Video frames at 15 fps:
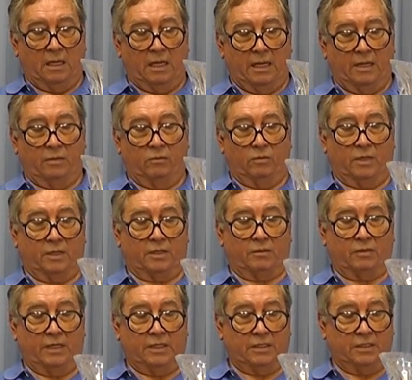And one of the
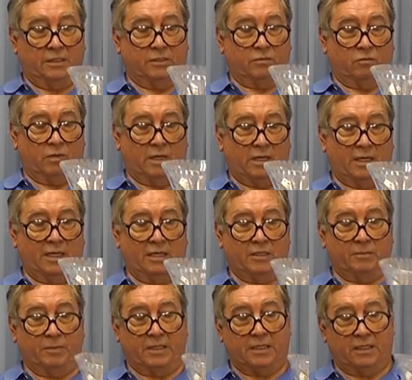reasons why
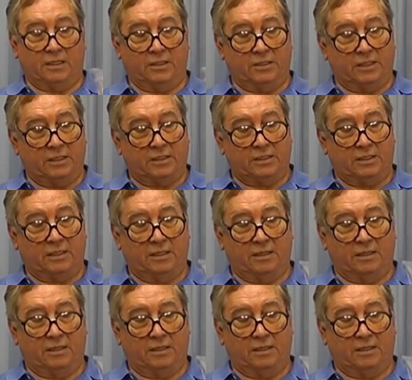is because this